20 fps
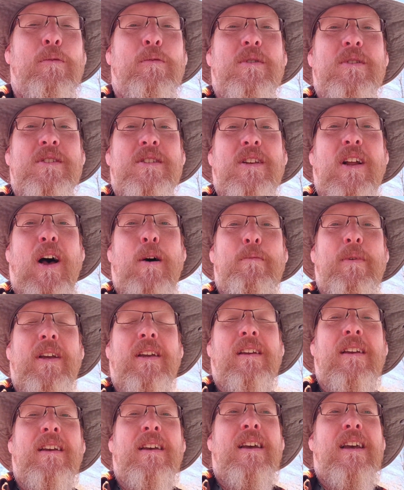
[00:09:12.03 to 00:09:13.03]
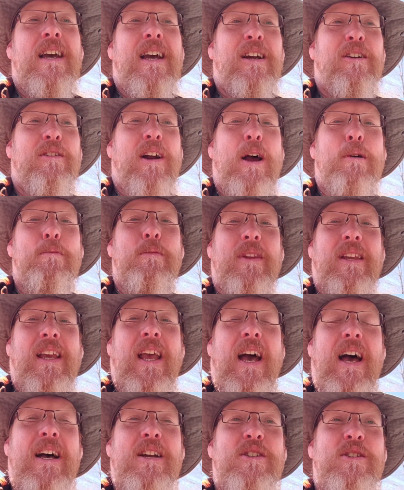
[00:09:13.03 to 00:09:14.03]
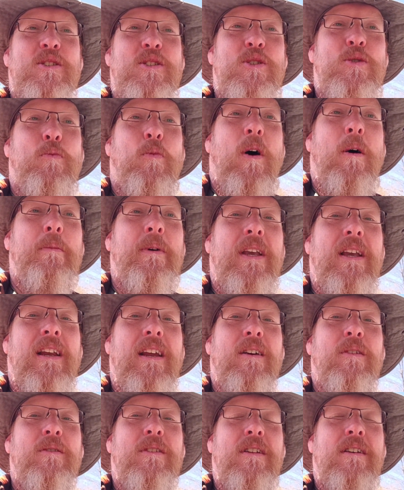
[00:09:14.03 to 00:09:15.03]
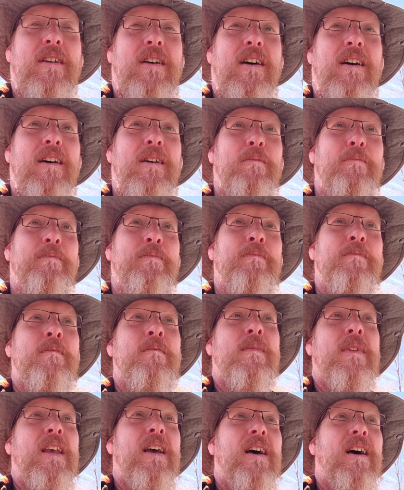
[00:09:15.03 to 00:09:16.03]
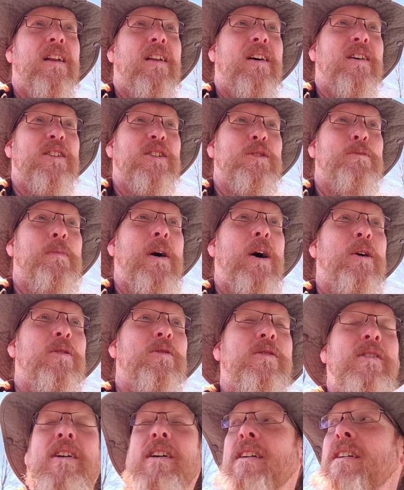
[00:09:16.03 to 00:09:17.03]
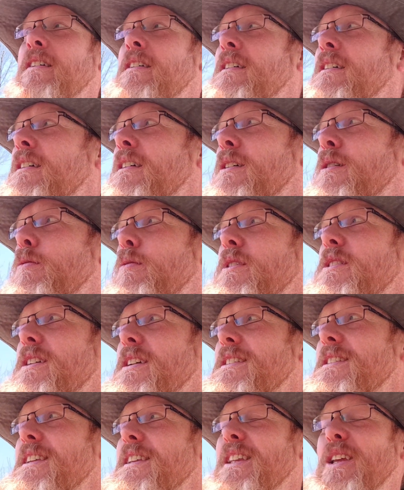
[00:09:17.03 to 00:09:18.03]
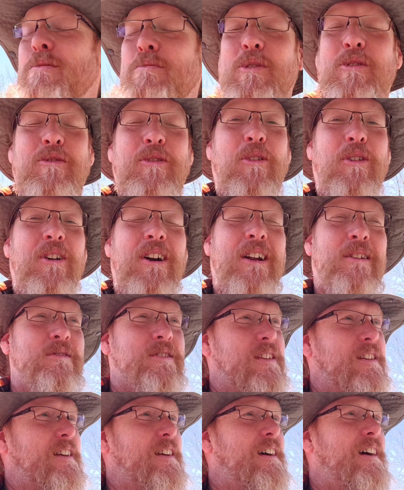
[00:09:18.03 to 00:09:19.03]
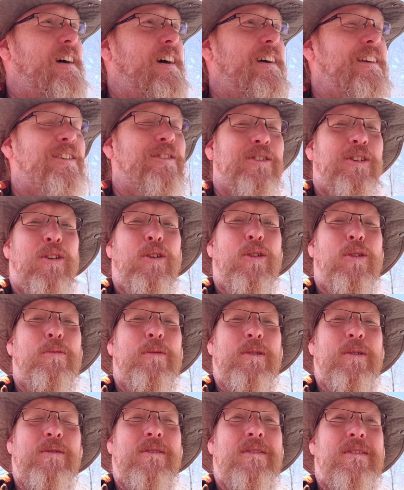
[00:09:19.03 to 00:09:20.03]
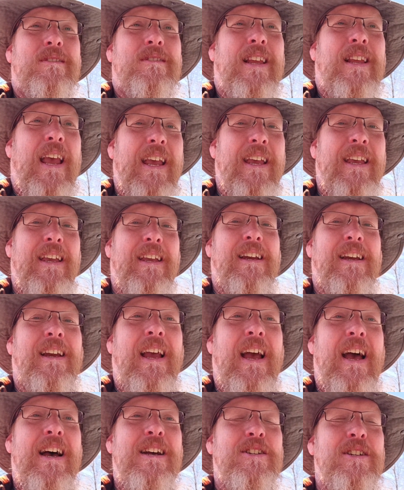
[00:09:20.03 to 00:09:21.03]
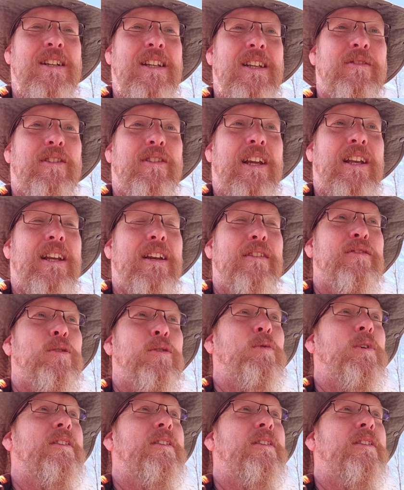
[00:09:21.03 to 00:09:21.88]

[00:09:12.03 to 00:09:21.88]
stopping and grabbing the cache and swapping it out along this power trail, which I'd seen that before, and I was like, I don't know about taking a cache and leaving a different one